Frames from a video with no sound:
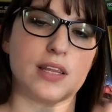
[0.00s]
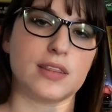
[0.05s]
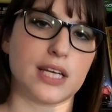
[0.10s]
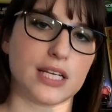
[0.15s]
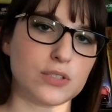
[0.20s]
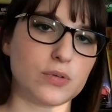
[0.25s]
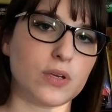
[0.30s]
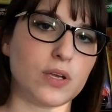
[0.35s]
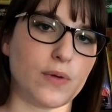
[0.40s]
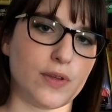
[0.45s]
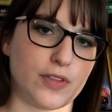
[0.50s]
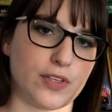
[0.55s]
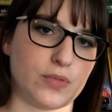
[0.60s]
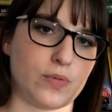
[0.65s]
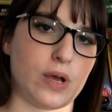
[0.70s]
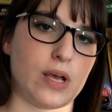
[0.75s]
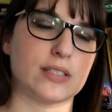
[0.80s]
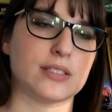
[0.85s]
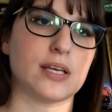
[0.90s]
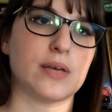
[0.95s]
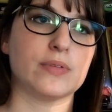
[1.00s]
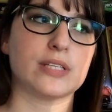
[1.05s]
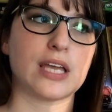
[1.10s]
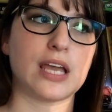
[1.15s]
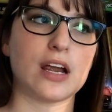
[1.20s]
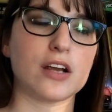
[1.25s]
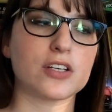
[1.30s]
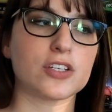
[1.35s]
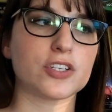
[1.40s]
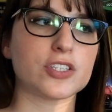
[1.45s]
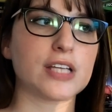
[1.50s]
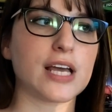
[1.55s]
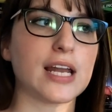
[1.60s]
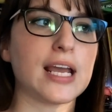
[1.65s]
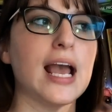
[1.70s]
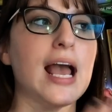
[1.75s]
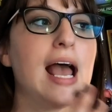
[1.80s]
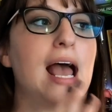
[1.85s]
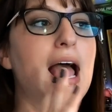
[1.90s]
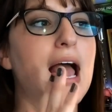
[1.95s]
That's really what this was. It was a character study,
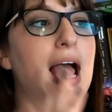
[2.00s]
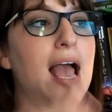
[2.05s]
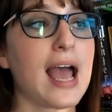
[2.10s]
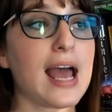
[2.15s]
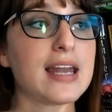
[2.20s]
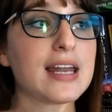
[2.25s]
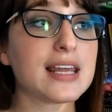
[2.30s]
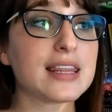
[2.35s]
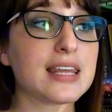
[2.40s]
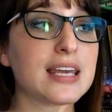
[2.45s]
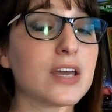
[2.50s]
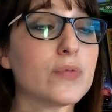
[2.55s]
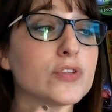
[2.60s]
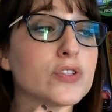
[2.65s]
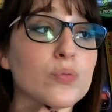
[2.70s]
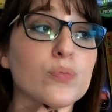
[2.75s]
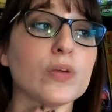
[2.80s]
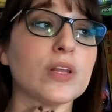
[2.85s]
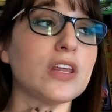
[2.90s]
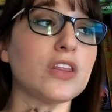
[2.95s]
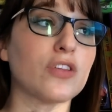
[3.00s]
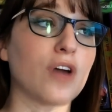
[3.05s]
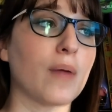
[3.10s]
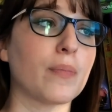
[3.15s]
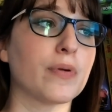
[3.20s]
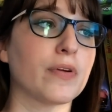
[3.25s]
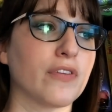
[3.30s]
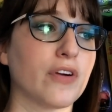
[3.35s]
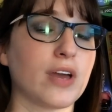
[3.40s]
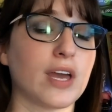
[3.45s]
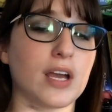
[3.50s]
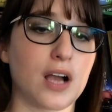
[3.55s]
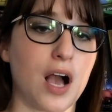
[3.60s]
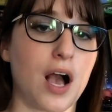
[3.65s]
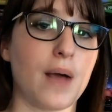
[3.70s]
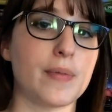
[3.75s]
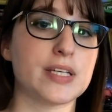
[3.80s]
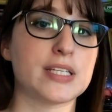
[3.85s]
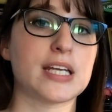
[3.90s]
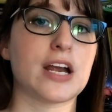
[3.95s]
and I think it was a really thought-provoking
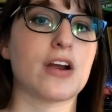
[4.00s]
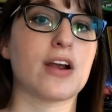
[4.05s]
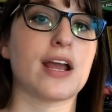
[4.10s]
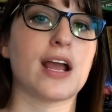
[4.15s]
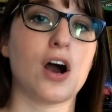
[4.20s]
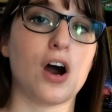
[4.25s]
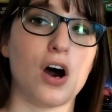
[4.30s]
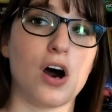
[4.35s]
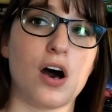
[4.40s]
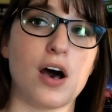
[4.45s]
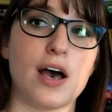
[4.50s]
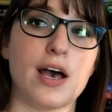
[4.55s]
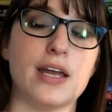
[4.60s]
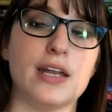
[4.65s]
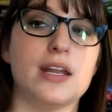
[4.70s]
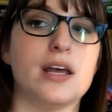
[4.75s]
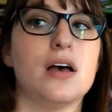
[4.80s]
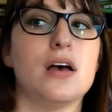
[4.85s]
commentary on,